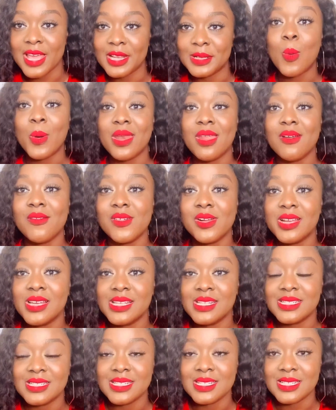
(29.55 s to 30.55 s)
whenever
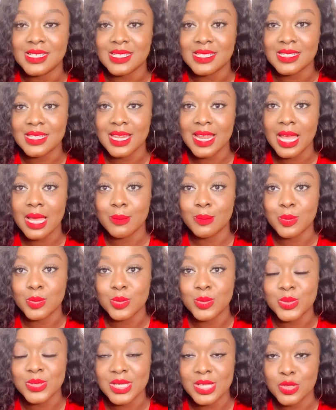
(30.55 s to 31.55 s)
it is that I
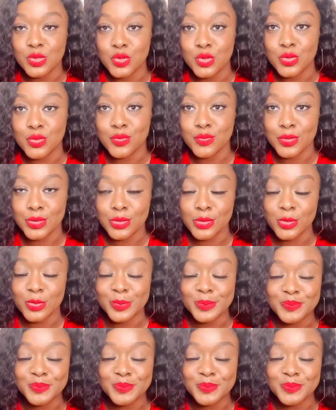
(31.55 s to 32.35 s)
post a new video.